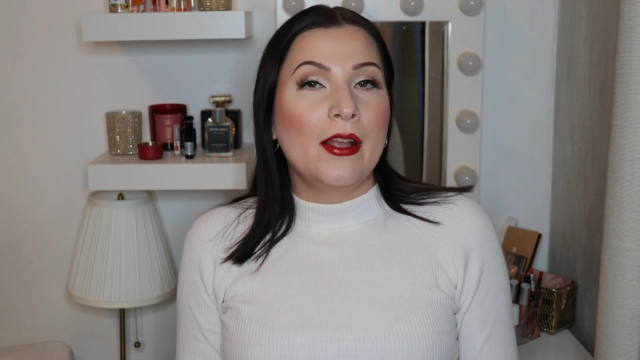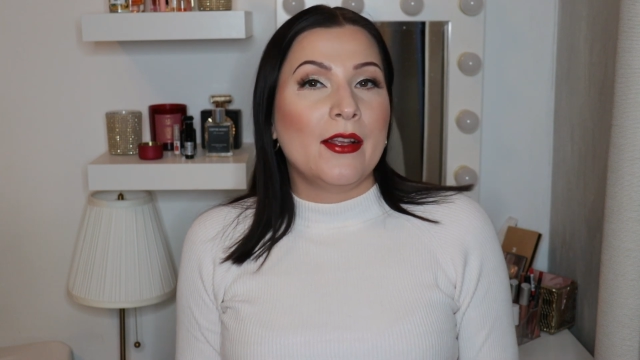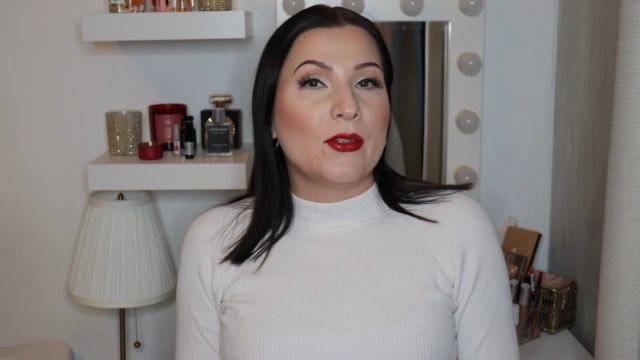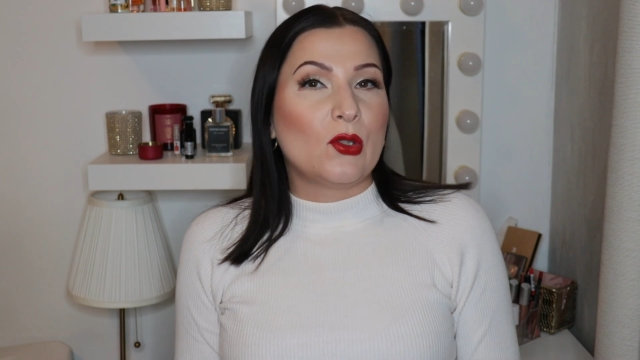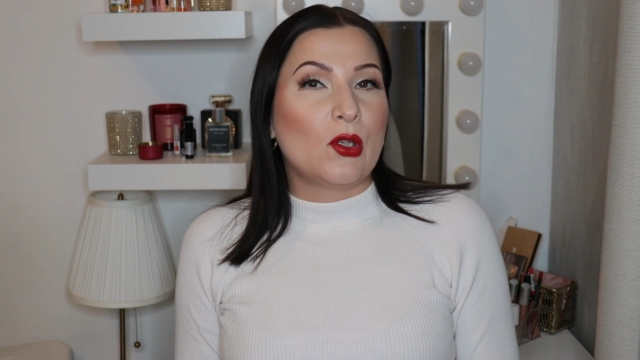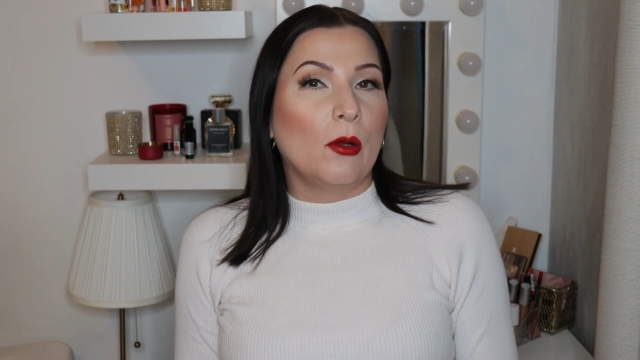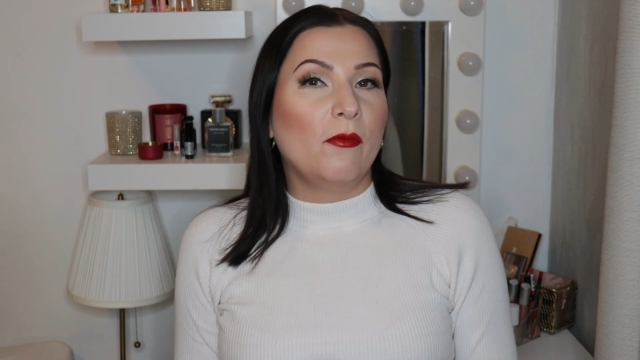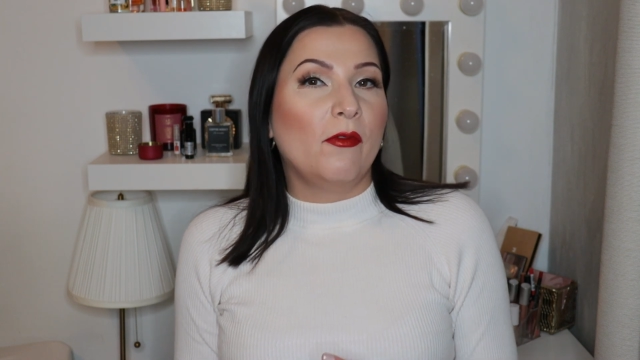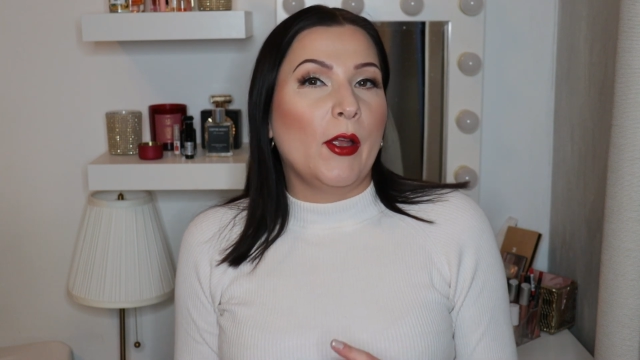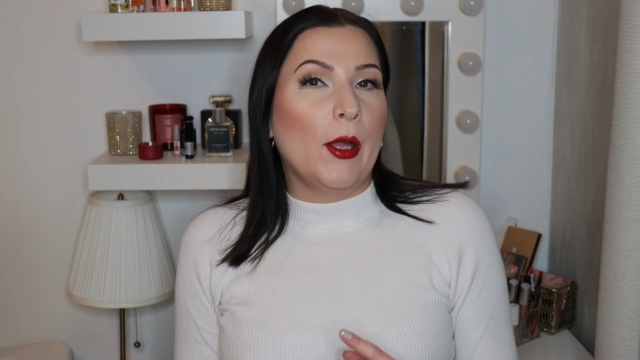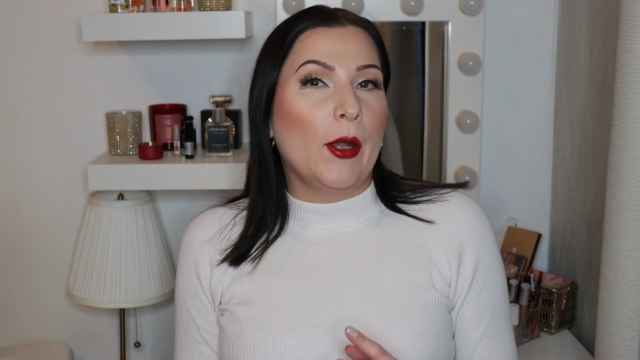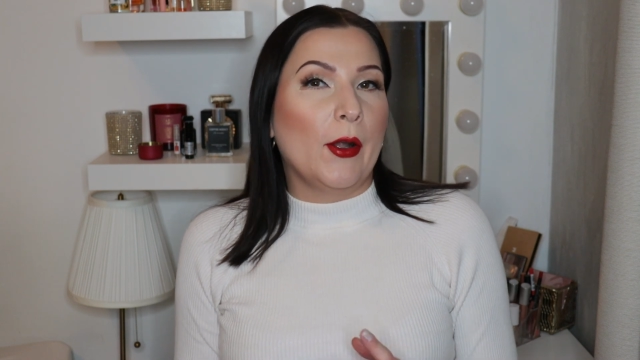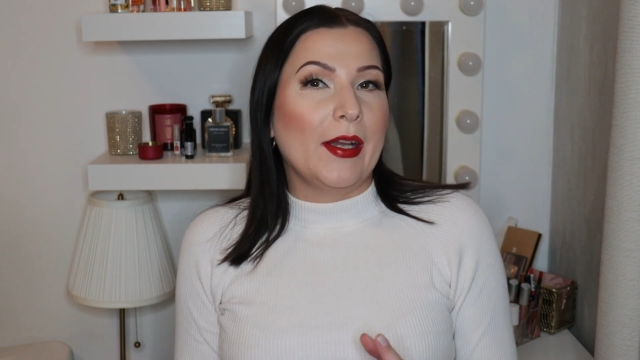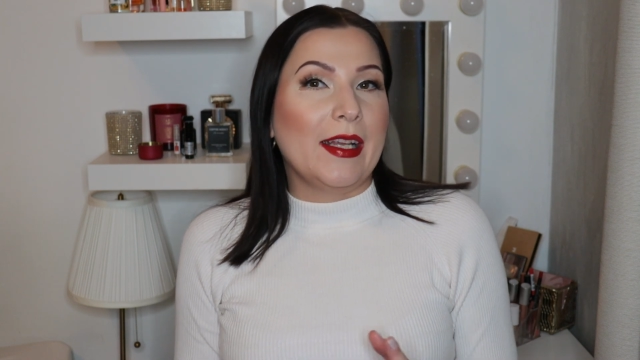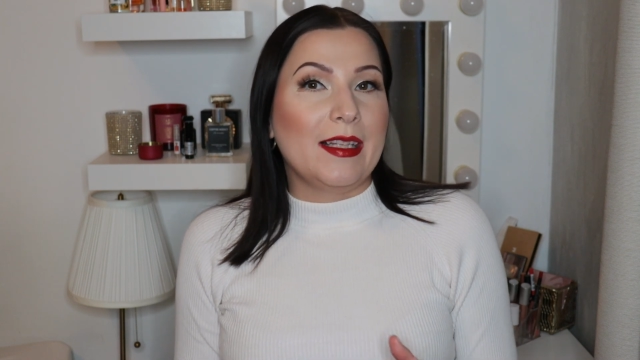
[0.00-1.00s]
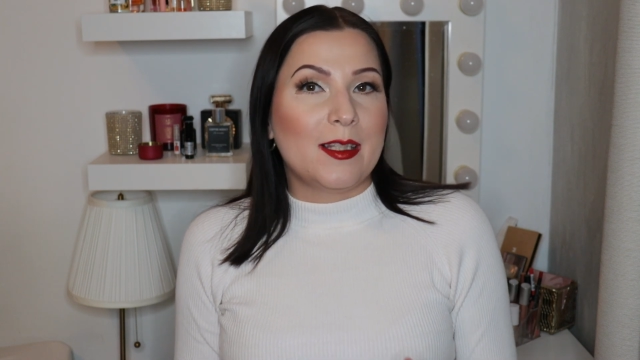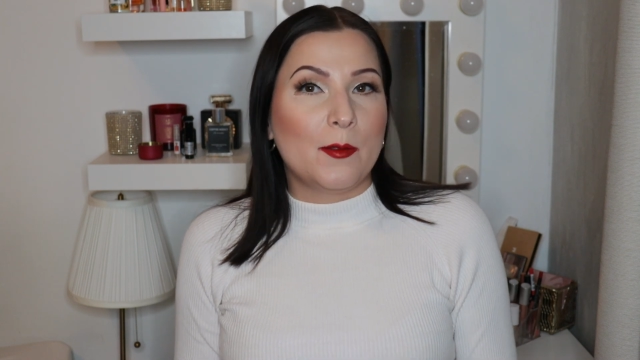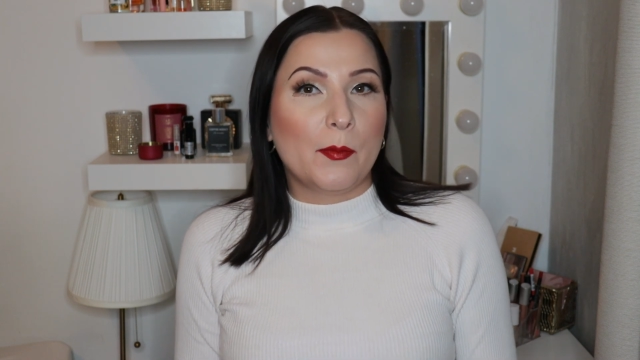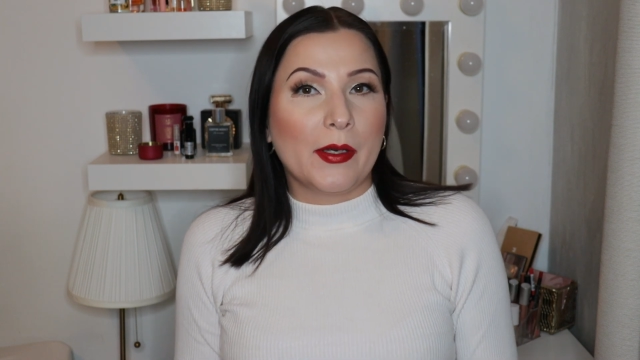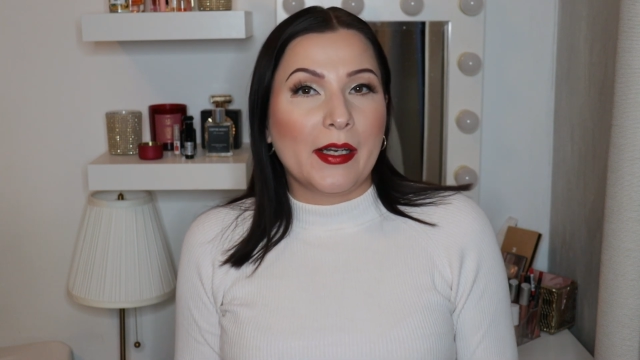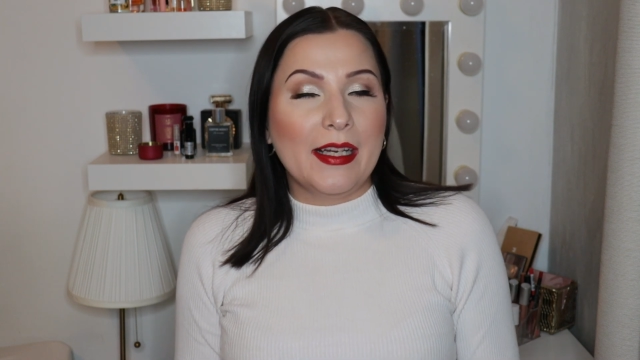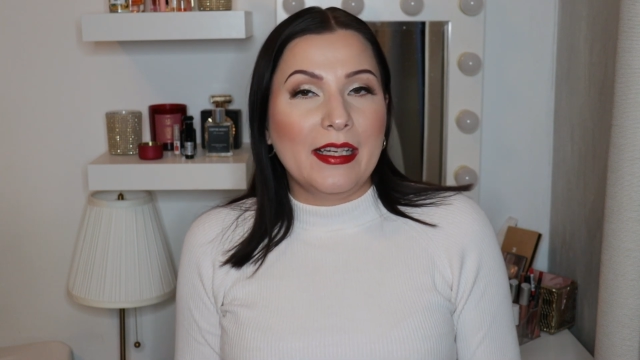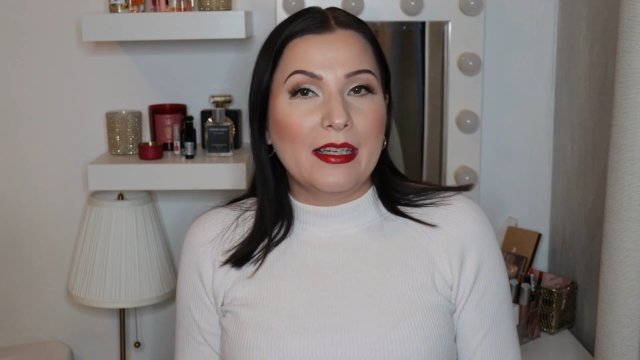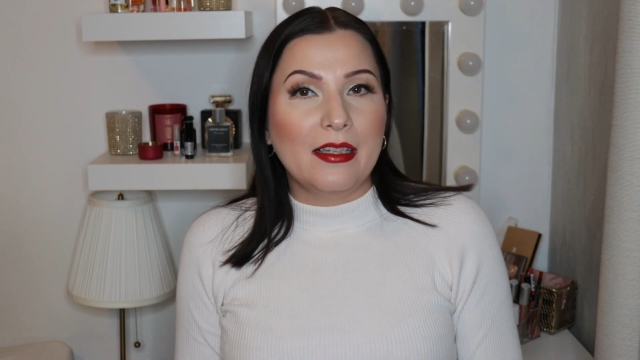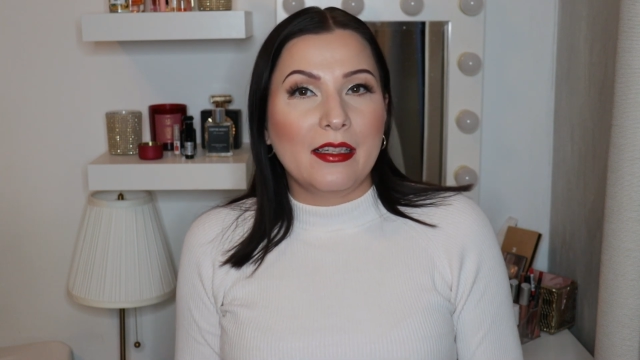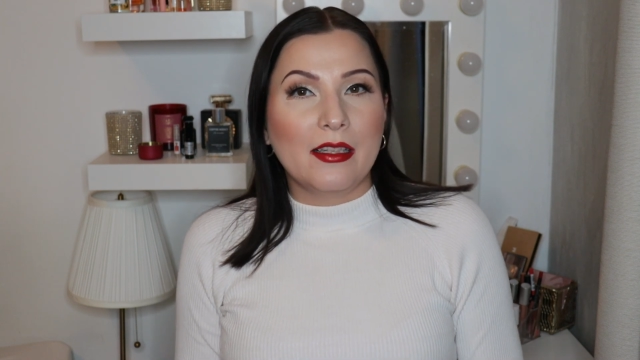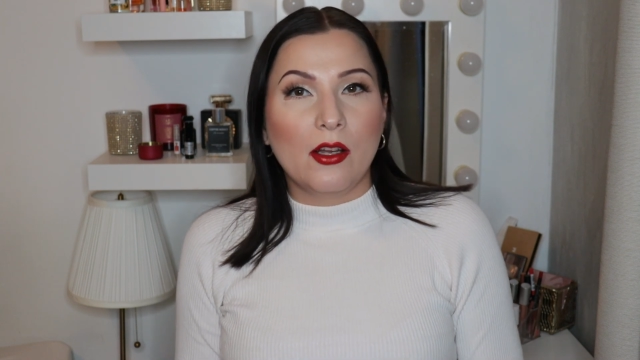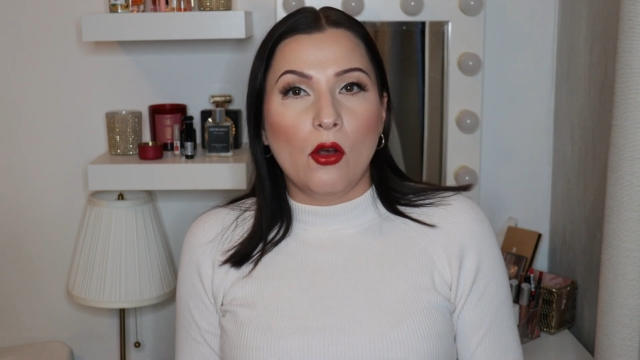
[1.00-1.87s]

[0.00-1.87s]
somewhere in spring